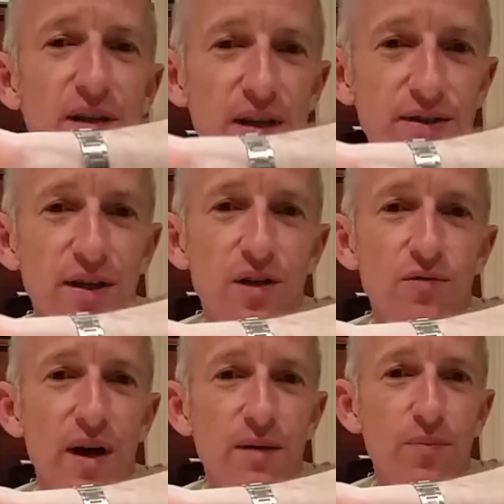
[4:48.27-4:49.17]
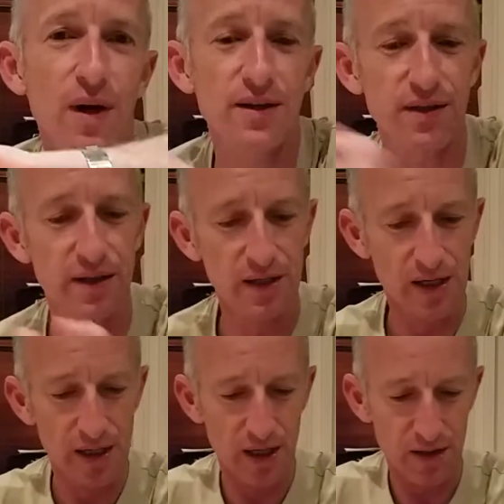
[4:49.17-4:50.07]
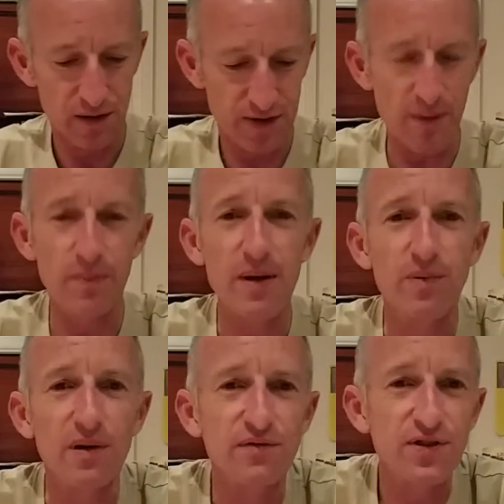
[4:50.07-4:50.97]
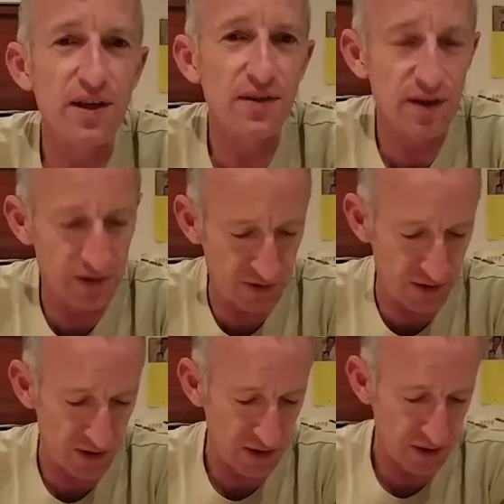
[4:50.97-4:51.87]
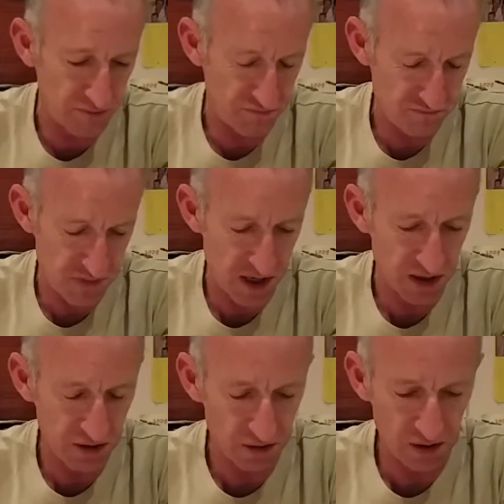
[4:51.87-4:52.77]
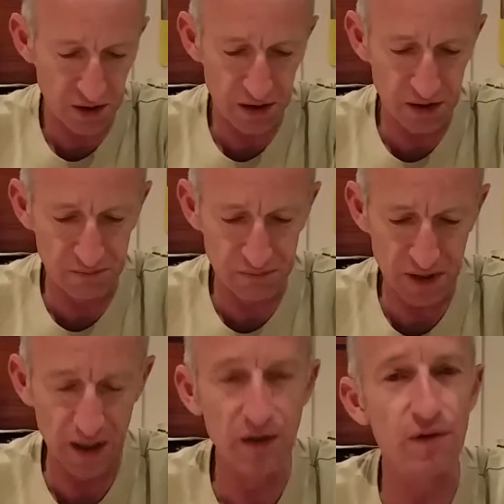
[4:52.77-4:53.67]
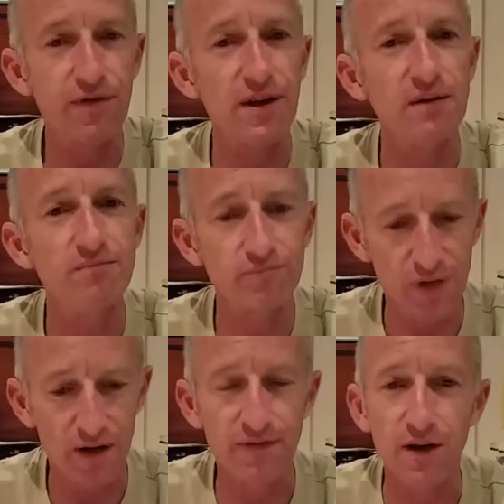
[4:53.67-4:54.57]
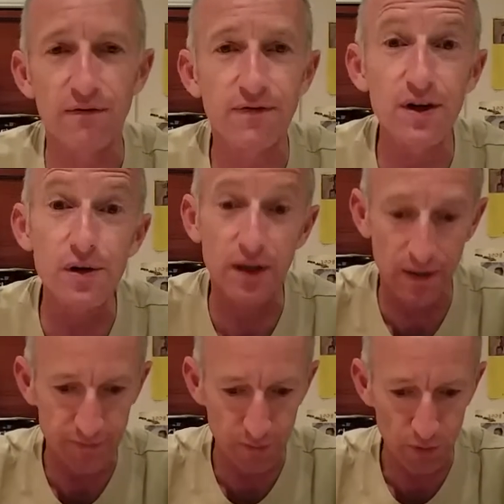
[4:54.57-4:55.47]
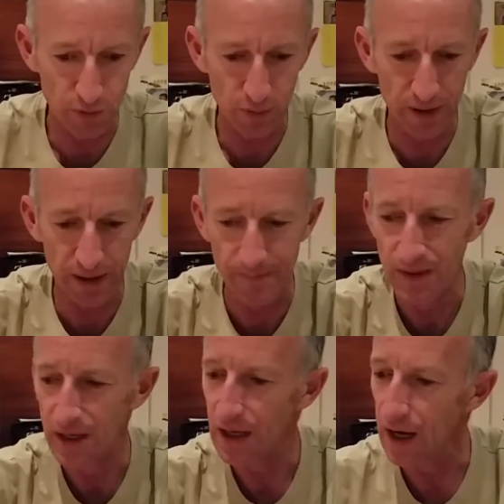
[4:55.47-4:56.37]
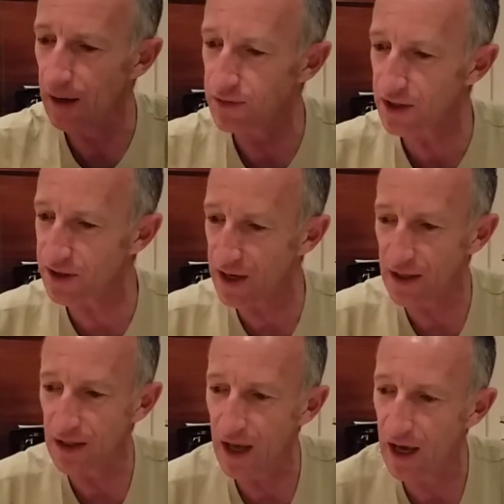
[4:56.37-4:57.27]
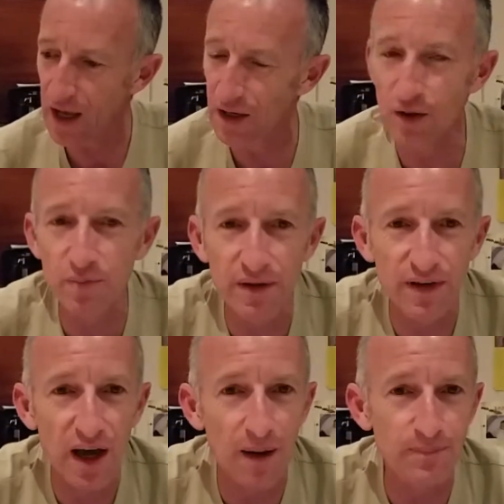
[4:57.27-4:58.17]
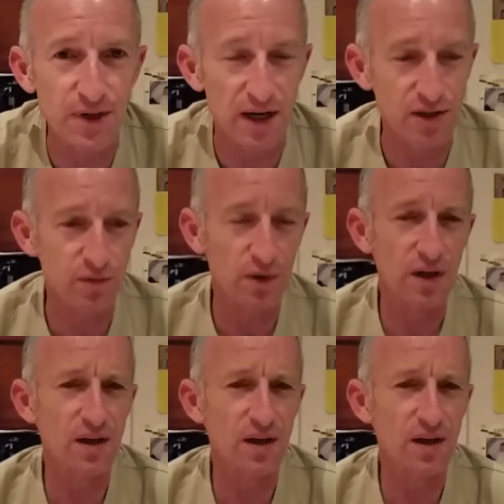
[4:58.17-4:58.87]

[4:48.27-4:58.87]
It's a great bracelet. Some people have said that it's a little thin. I find it very comfortable to wear. Just a little bit of an update as well.